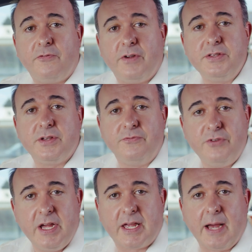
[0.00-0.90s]
Front and
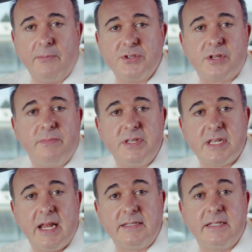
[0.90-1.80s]
rear cameras can be
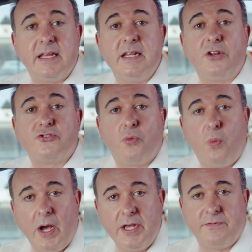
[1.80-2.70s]
selected in
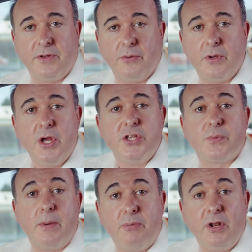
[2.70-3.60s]
ultra-wide view, so
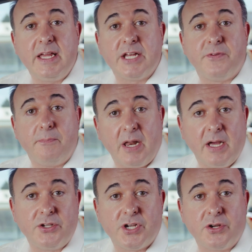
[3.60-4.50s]
when pulling out of a
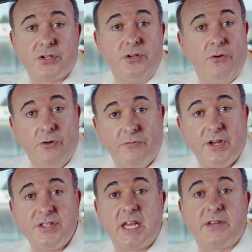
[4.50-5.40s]
blind junction or
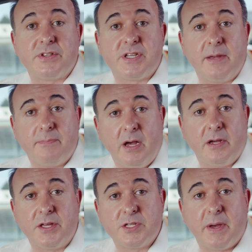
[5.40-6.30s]
reversing out of a tight
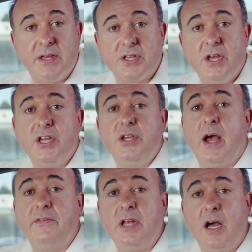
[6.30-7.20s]
parking space, you
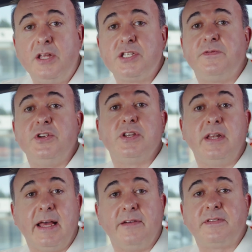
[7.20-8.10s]
have enhanced vision
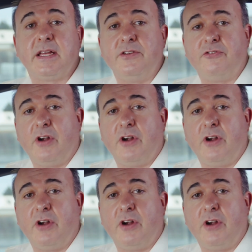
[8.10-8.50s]
left and